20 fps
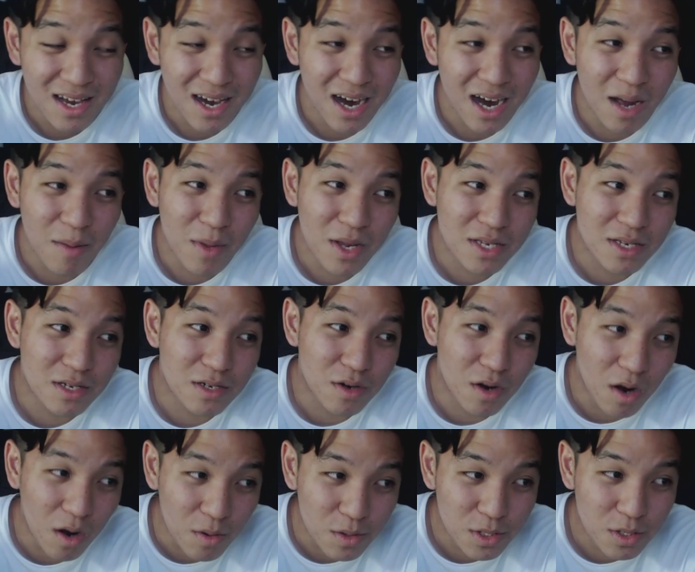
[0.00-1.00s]
iMessage
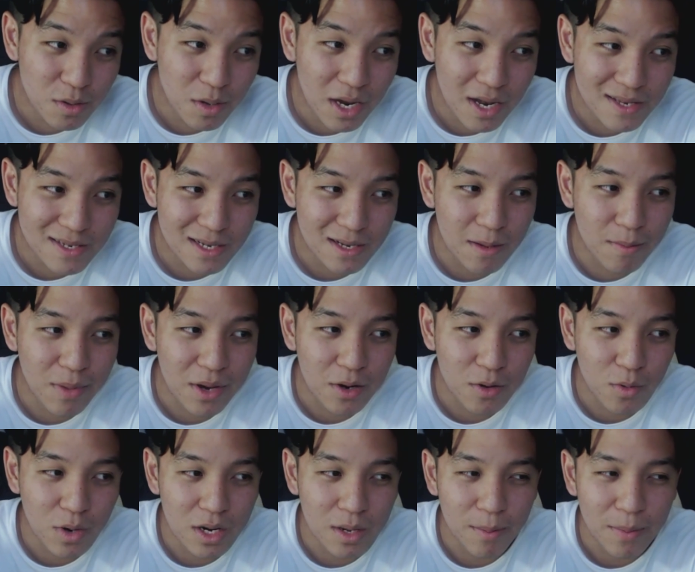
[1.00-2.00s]
also has like a
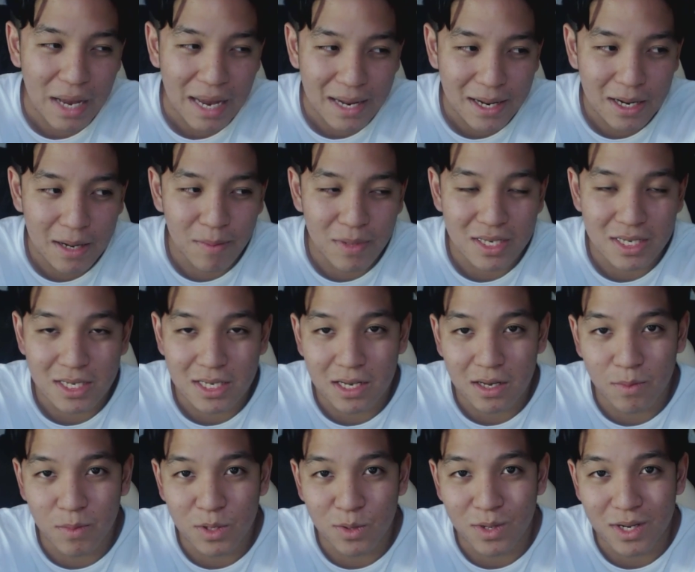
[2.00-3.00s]
better way to back up and
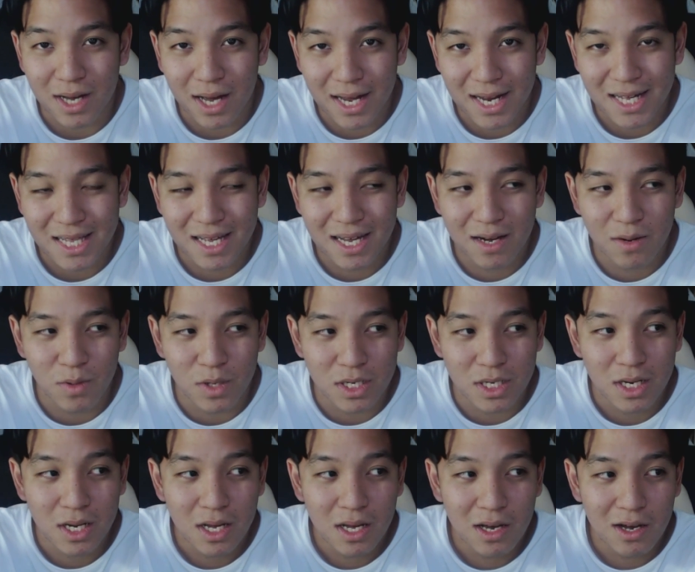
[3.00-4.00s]
sync between iCloud, which